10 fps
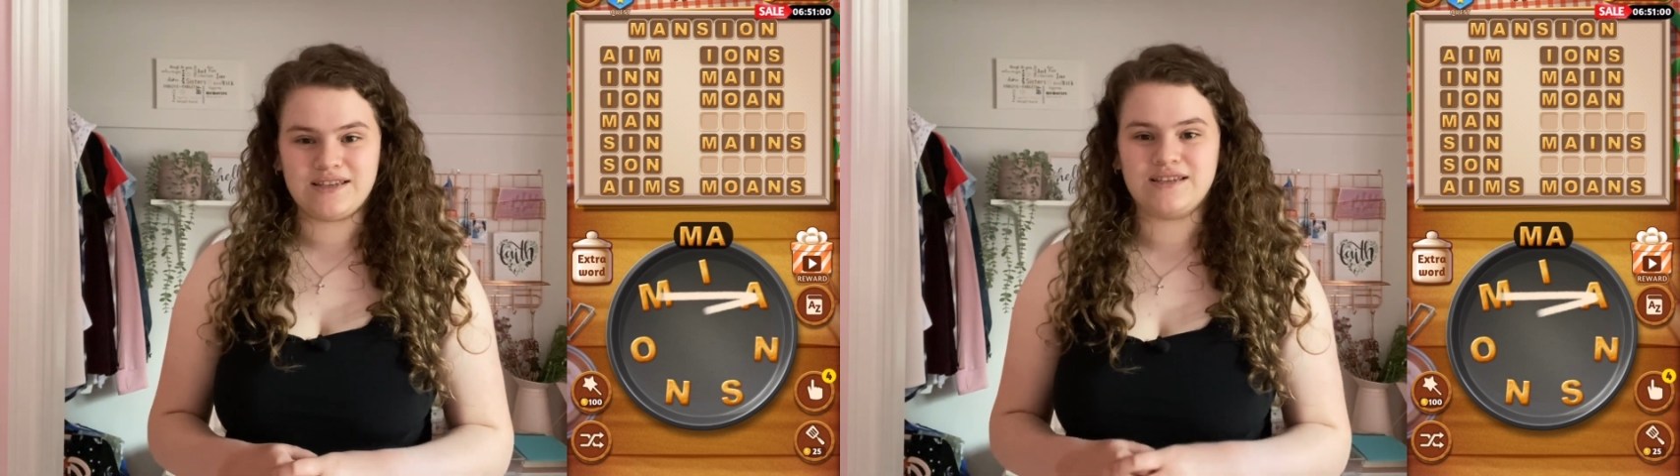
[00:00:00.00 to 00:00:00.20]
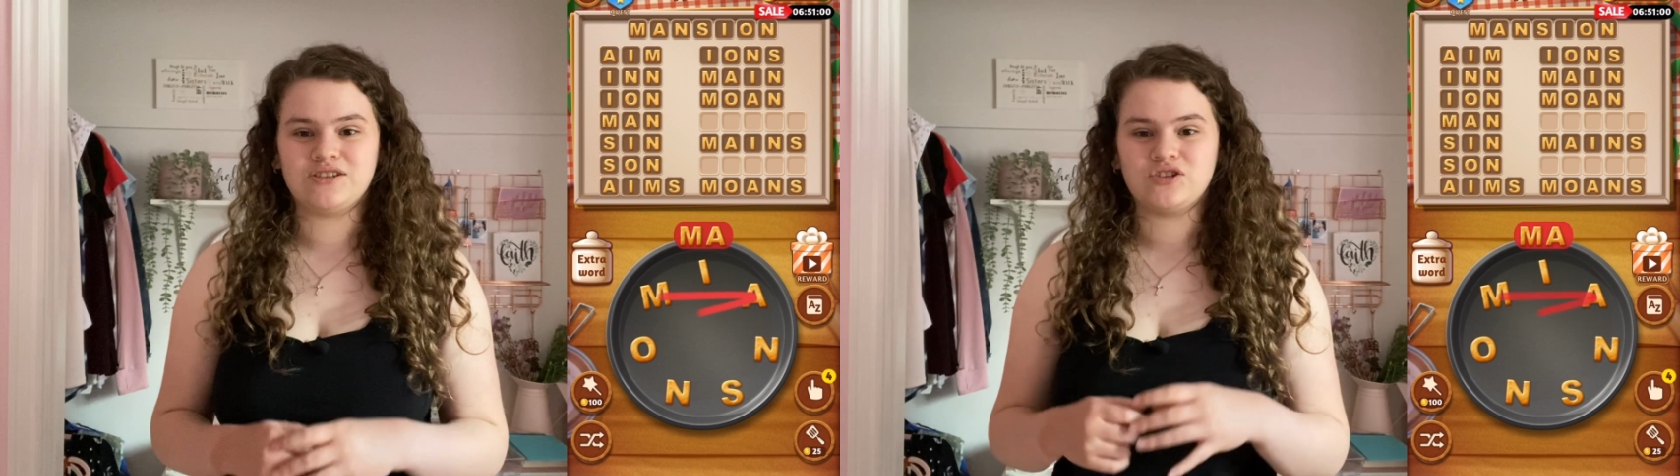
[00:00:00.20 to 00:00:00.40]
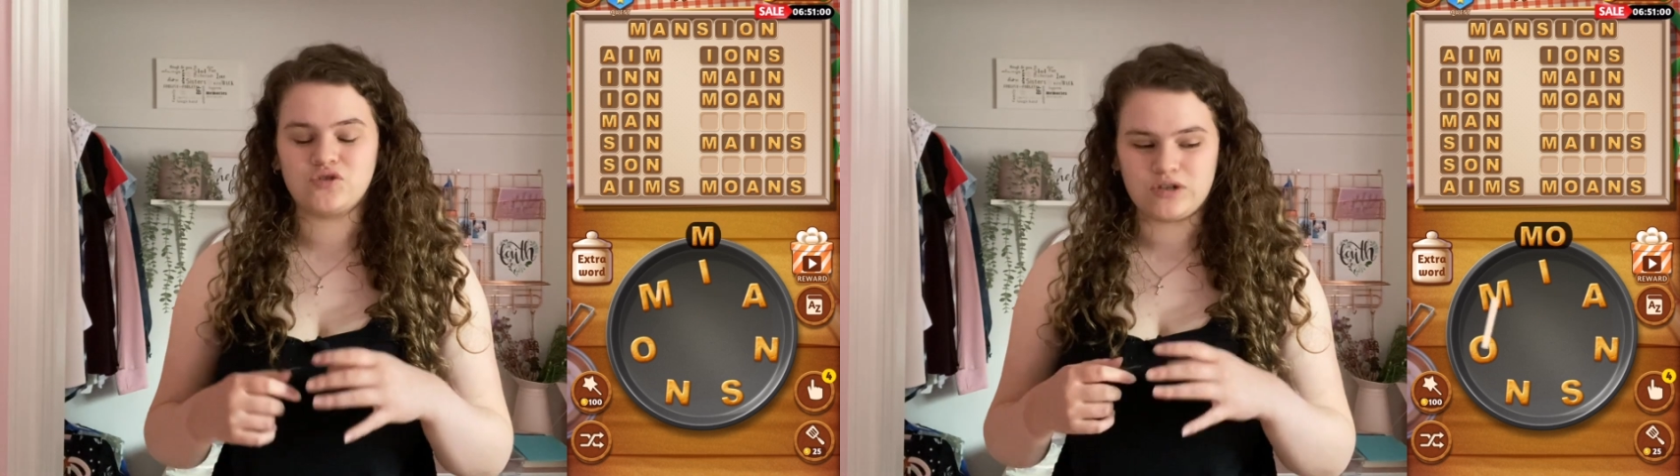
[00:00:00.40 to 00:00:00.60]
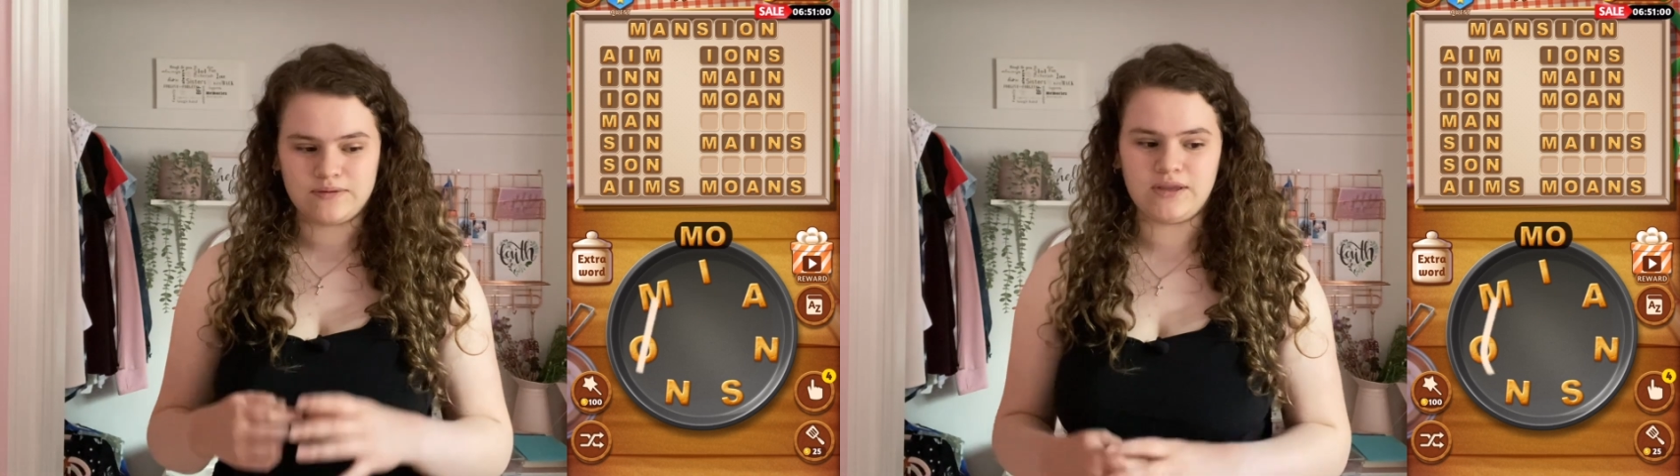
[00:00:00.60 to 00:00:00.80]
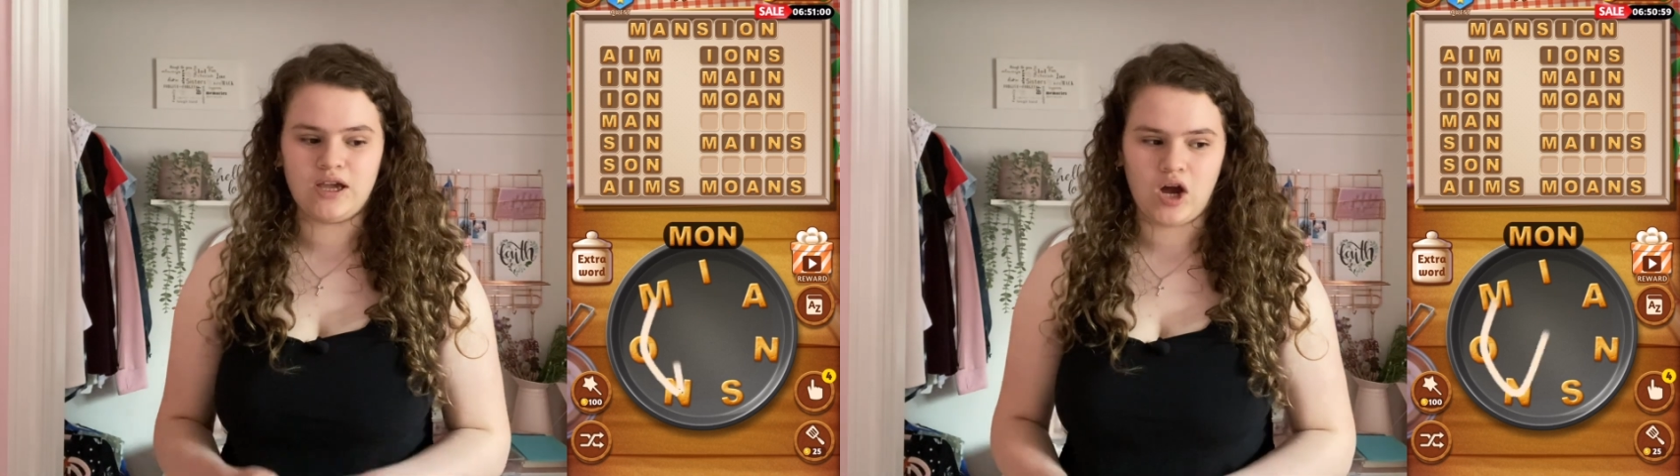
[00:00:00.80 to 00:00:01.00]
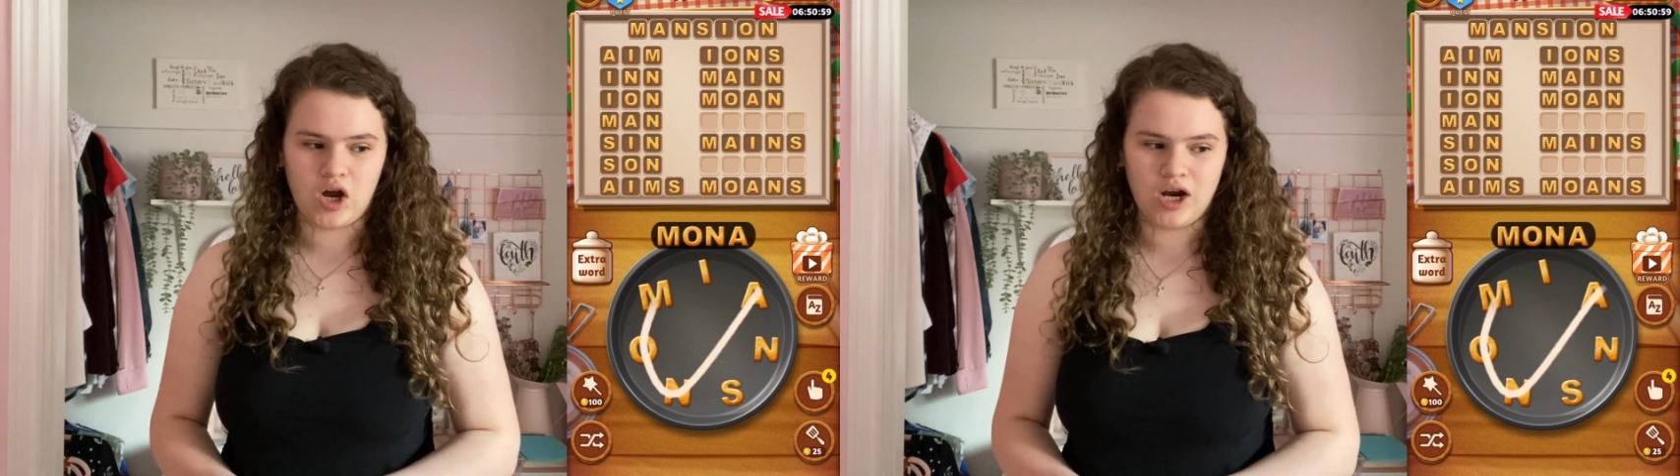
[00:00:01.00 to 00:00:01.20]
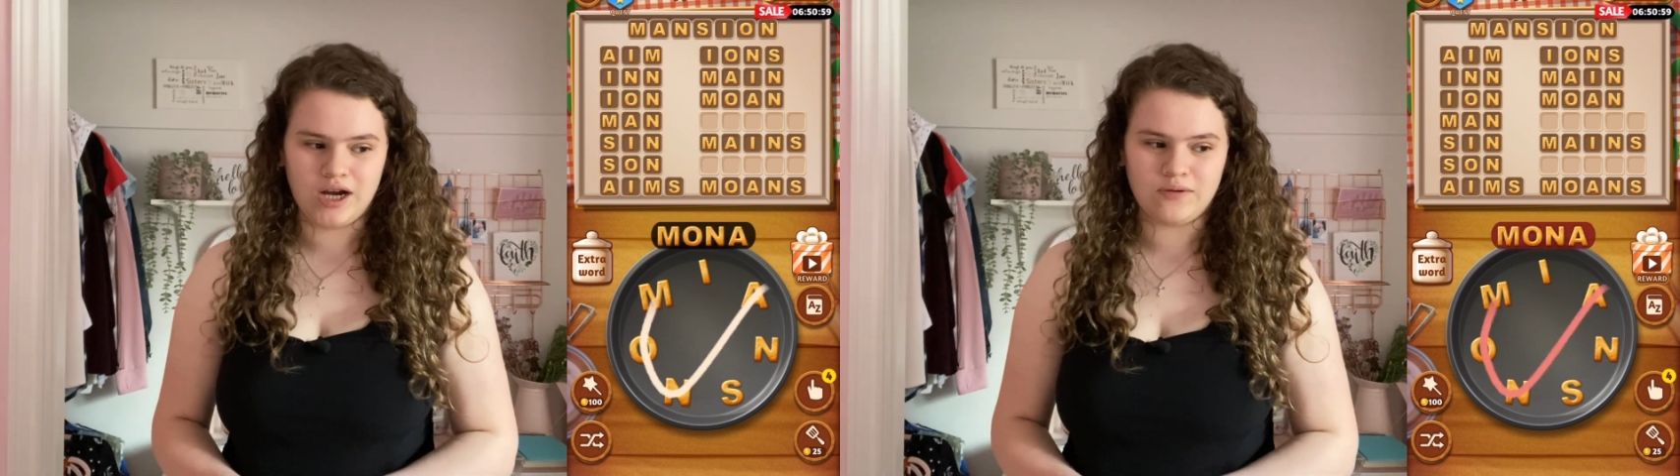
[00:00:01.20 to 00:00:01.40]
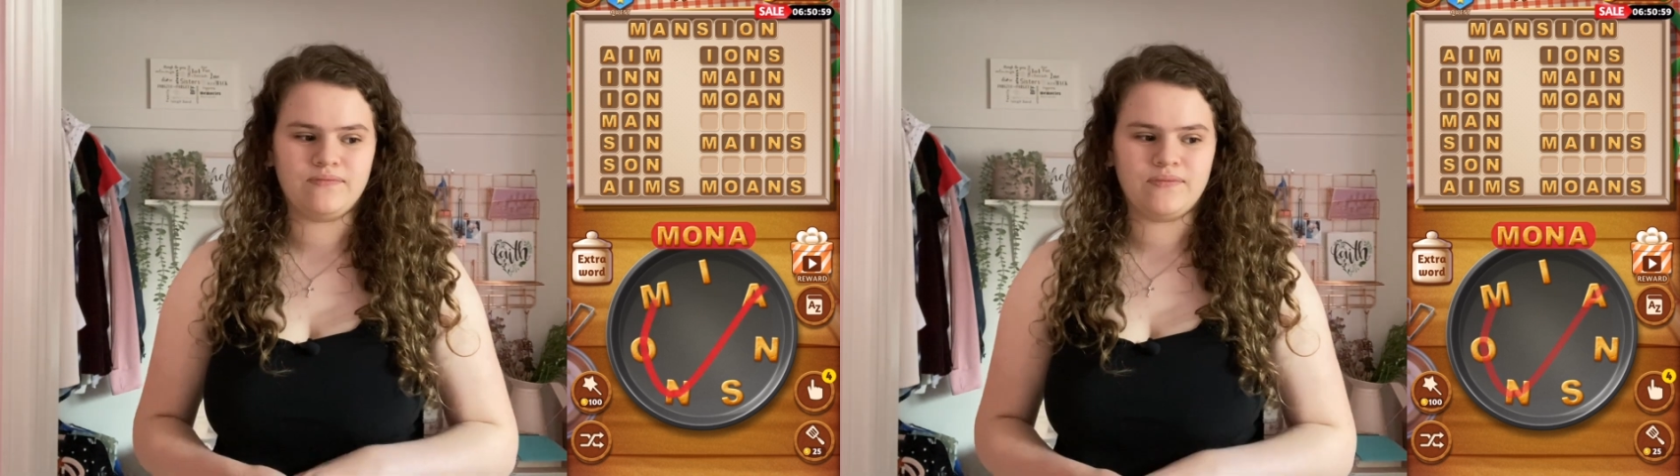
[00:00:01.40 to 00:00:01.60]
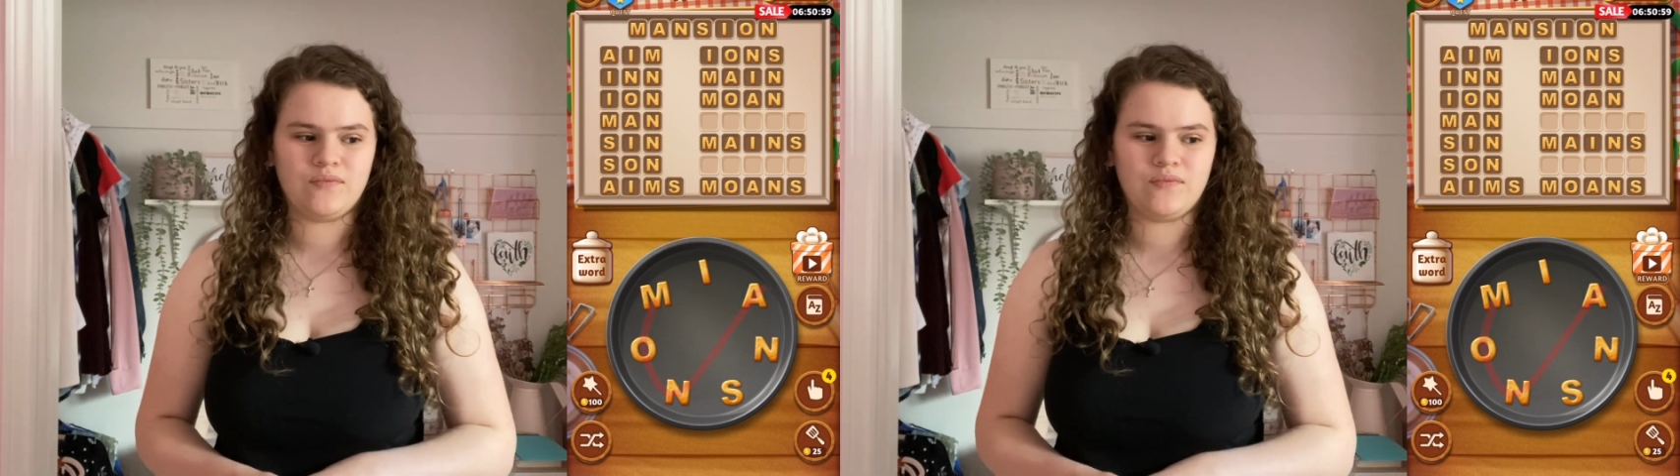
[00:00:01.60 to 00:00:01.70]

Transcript: extremely hard.